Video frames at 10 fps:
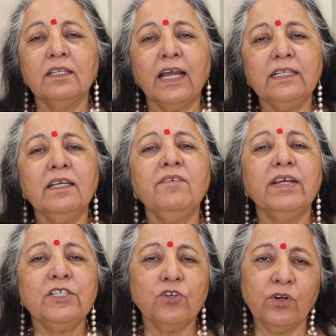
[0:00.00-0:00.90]
that the
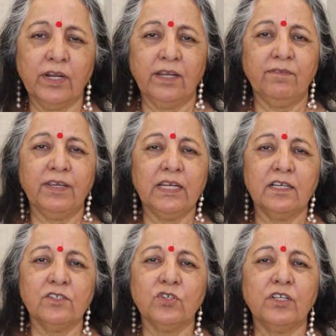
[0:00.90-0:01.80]
retrograde
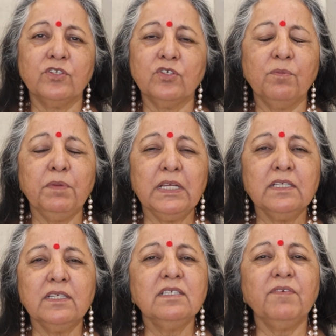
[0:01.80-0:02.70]
Venus also
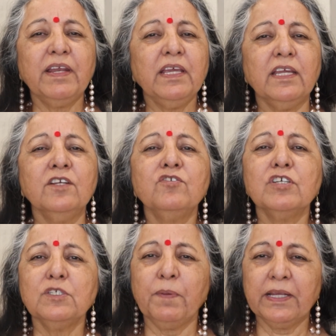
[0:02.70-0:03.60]
means it's very
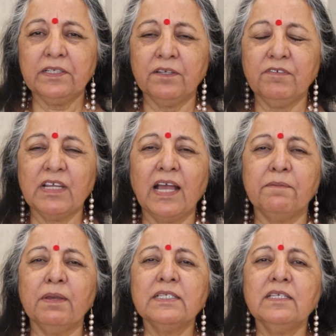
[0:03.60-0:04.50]
introspective
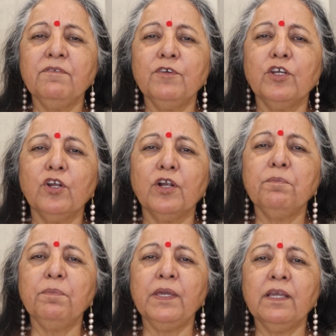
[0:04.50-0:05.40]
time, as if you're
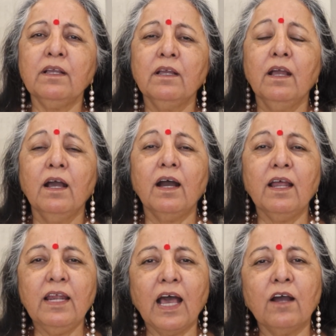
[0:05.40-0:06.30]
not being
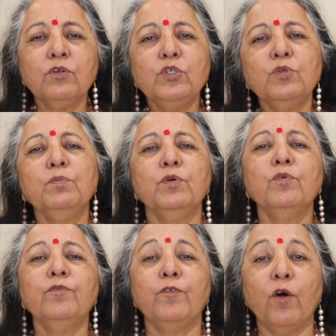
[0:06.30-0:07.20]
allowed to
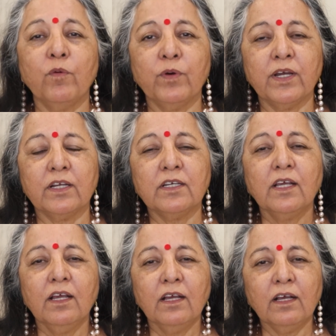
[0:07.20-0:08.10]
move forward.
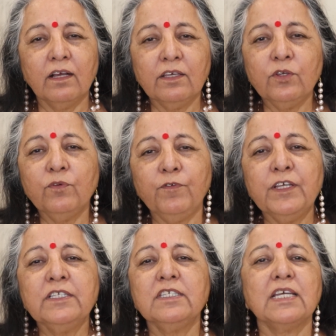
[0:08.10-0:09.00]
Uh, you
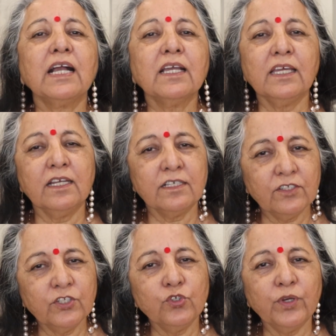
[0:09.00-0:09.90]
feel stuck in a
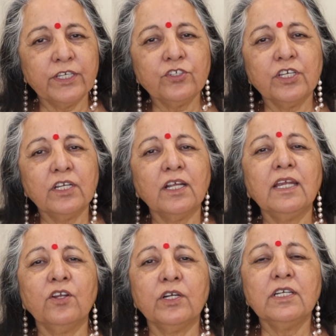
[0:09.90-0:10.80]
situation,
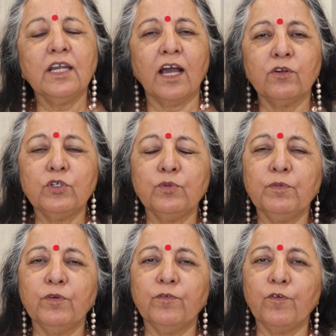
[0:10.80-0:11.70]
not allowed to
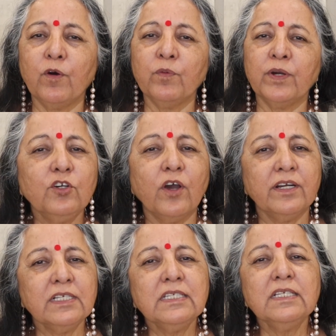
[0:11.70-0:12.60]
move forward.
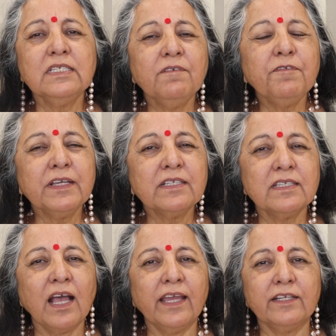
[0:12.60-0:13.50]
Taurus a fixed
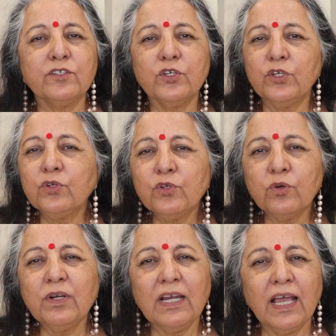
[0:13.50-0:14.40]
sign, so you
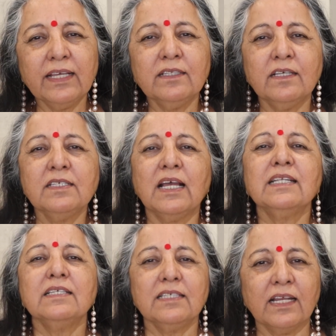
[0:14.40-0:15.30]
don't like this
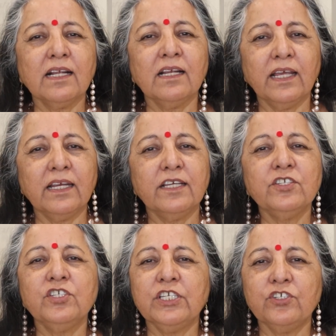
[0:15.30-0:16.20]
unsettled
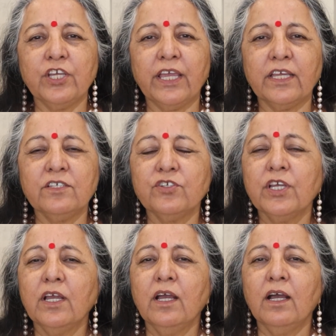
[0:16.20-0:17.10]
energy change.
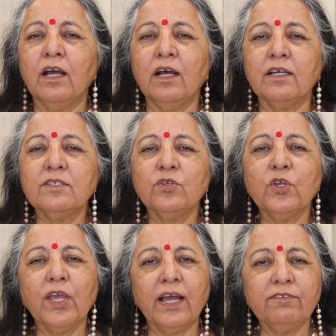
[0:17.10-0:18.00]
Uh, so
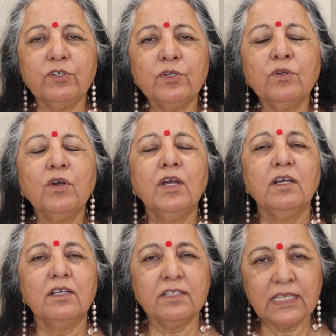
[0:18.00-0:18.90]
you have to
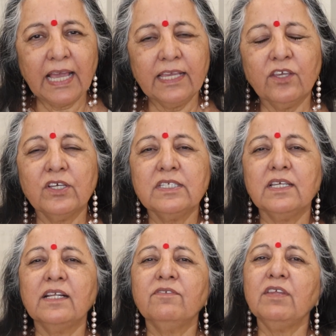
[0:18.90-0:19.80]
uh, psych
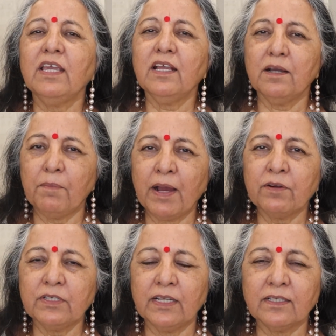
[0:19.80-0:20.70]
yourself, think
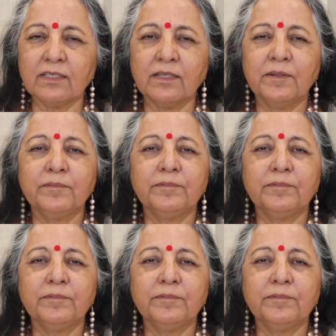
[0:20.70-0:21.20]
about it.